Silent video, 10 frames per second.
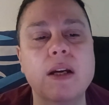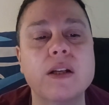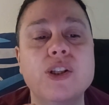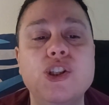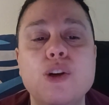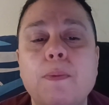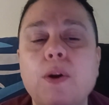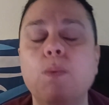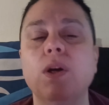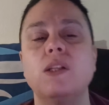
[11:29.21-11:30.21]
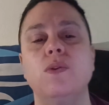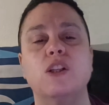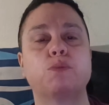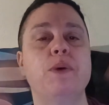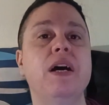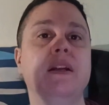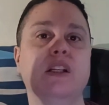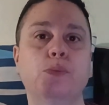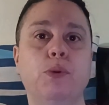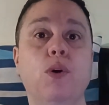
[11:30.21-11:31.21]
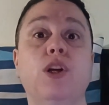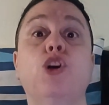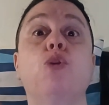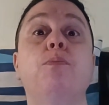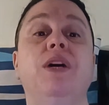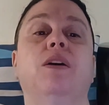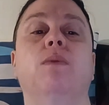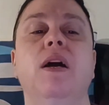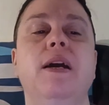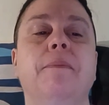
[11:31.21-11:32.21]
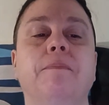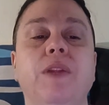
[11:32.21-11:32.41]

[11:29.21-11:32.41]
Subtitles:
Because Jupiter wants to expand, explore, and go big, right?